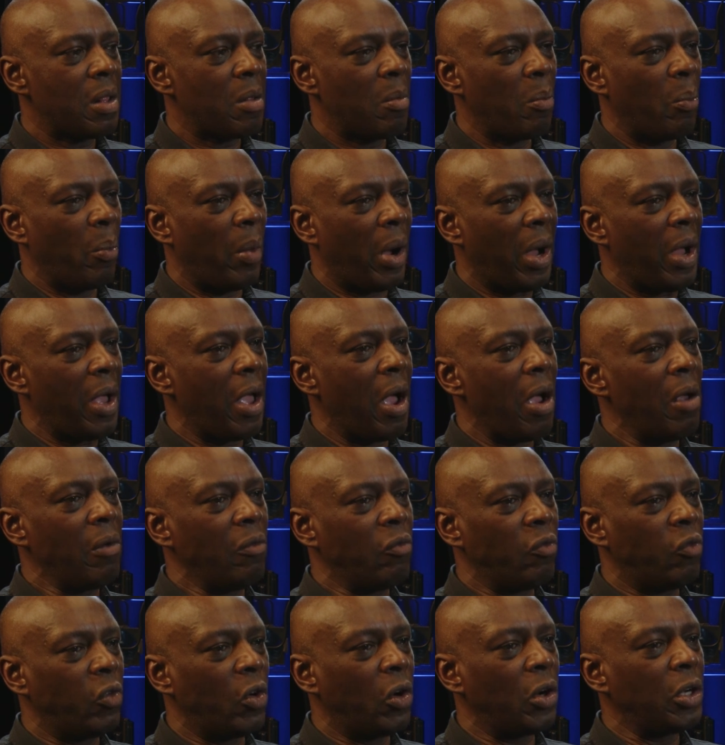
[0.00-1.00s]
my
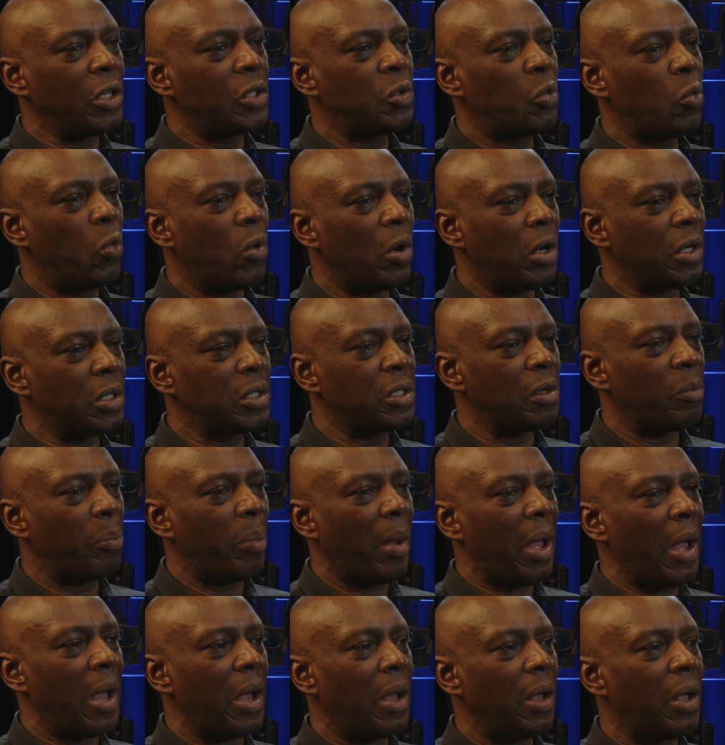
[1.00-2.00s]
own voice was
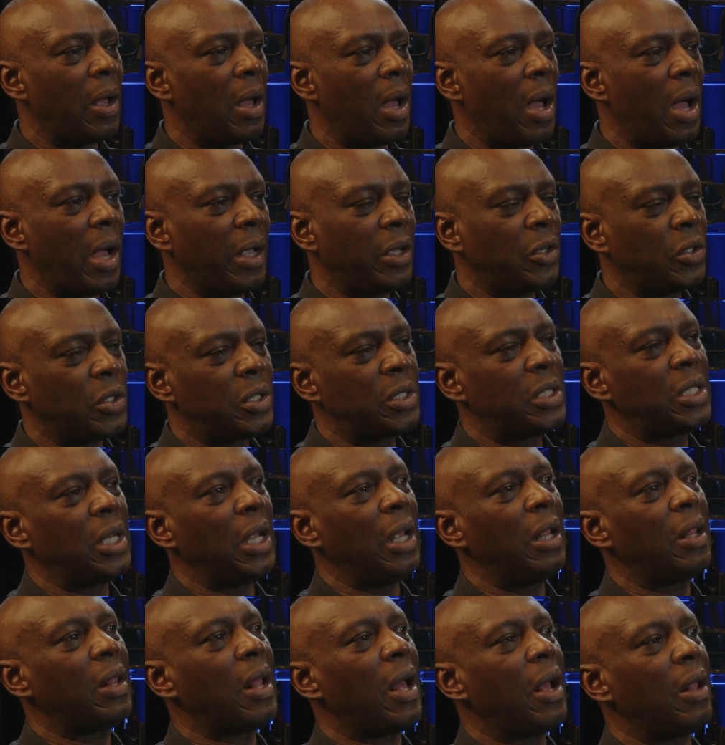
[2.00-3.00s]
about, I could
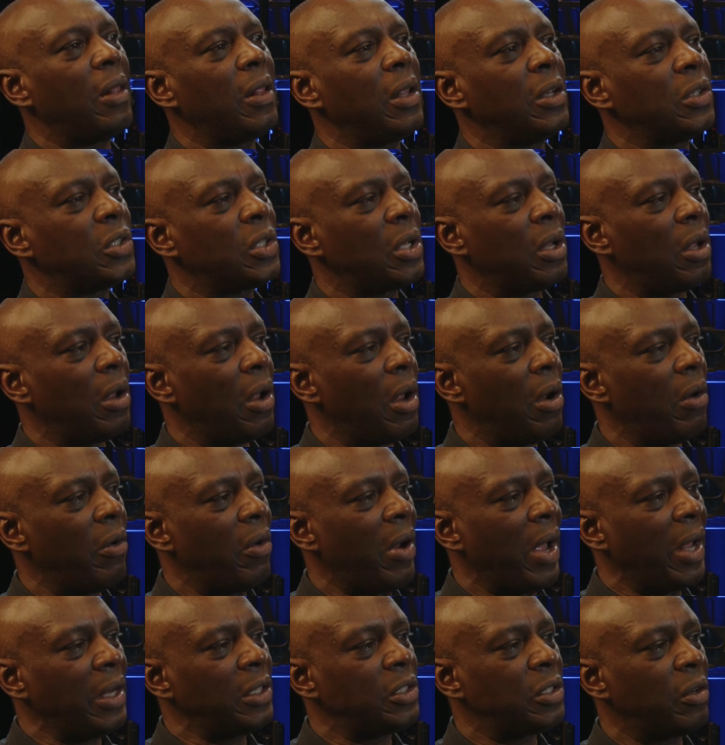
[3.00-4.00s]
see that there's a
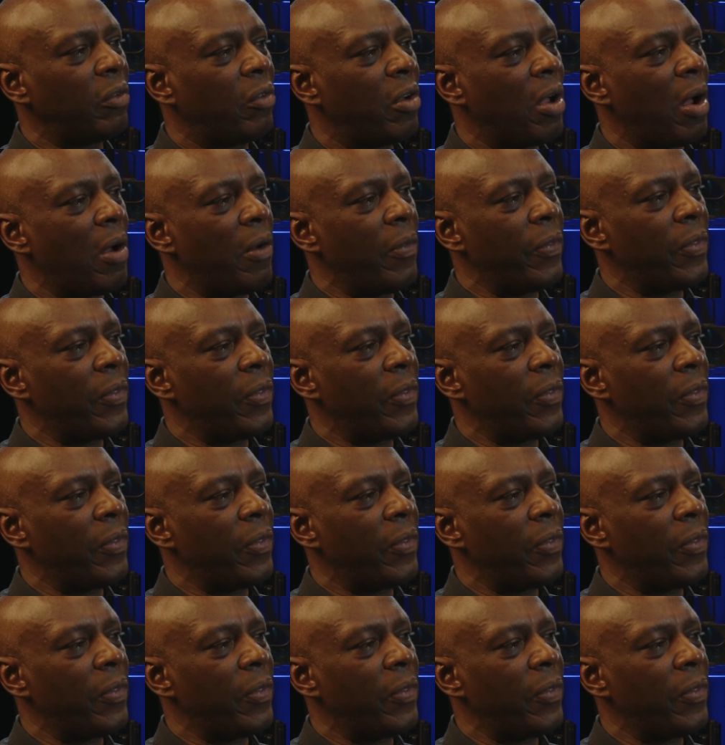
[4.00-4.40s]
range of